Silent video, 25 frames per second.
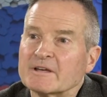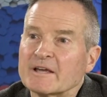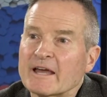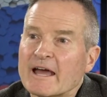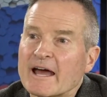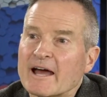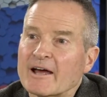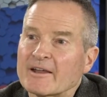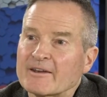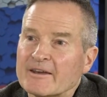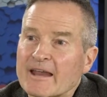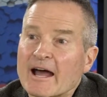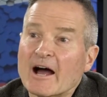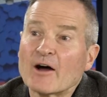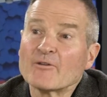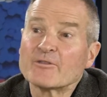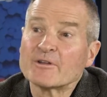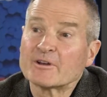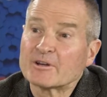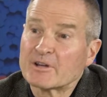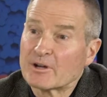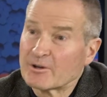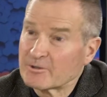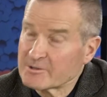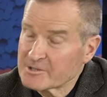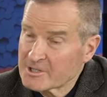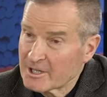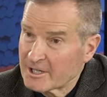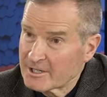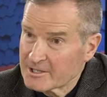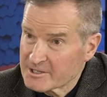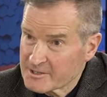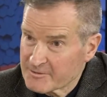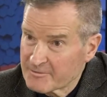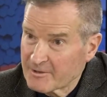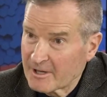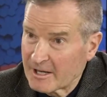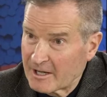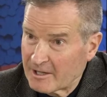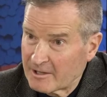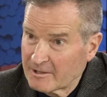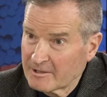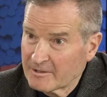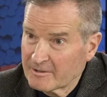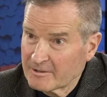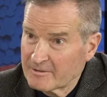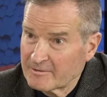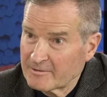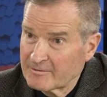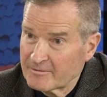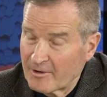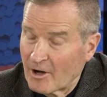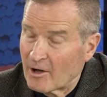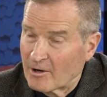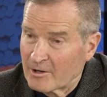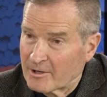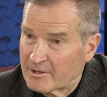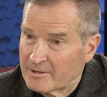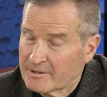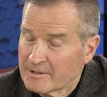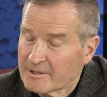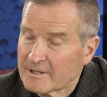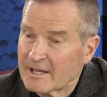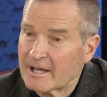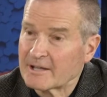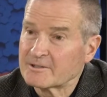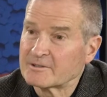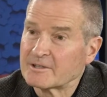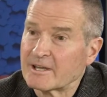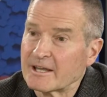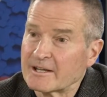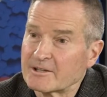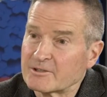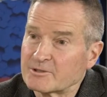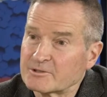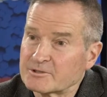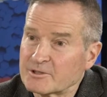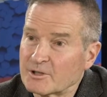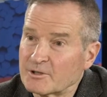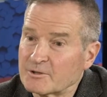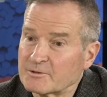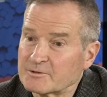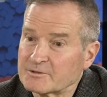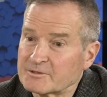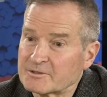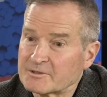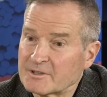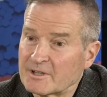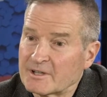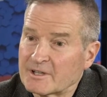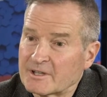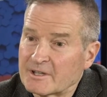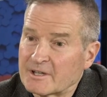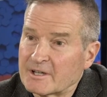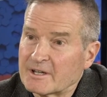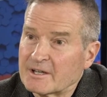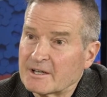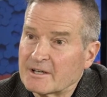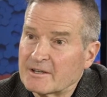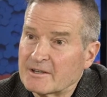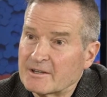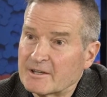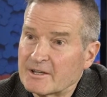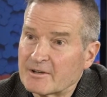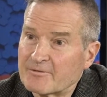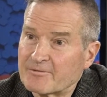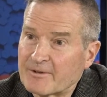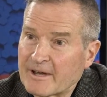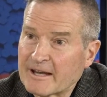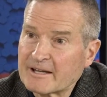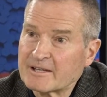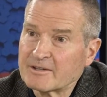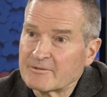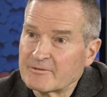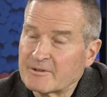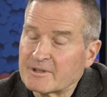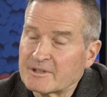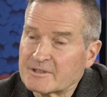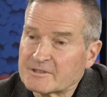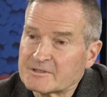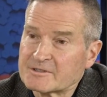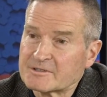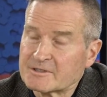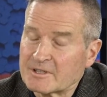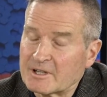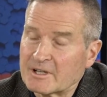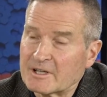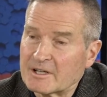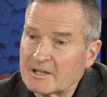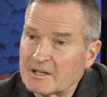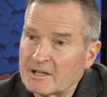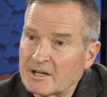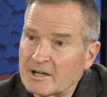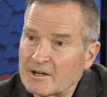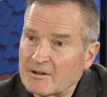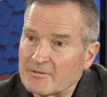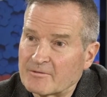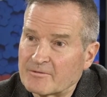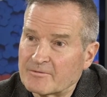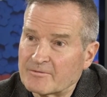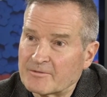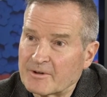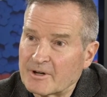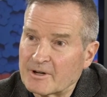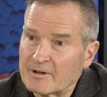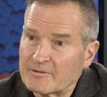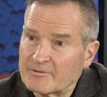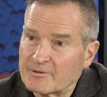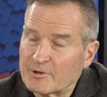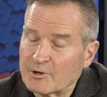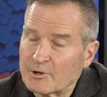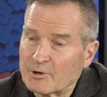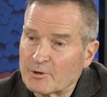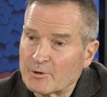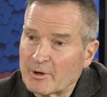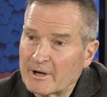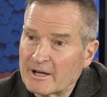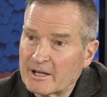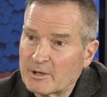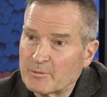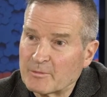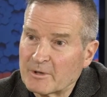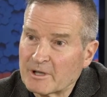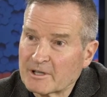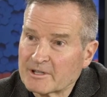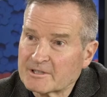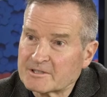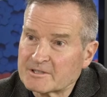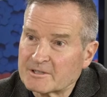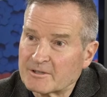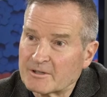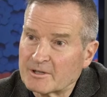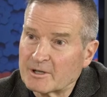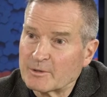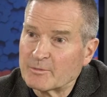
And now that Kherson has fallen, that shows the effectiveness of the Ukrainian military,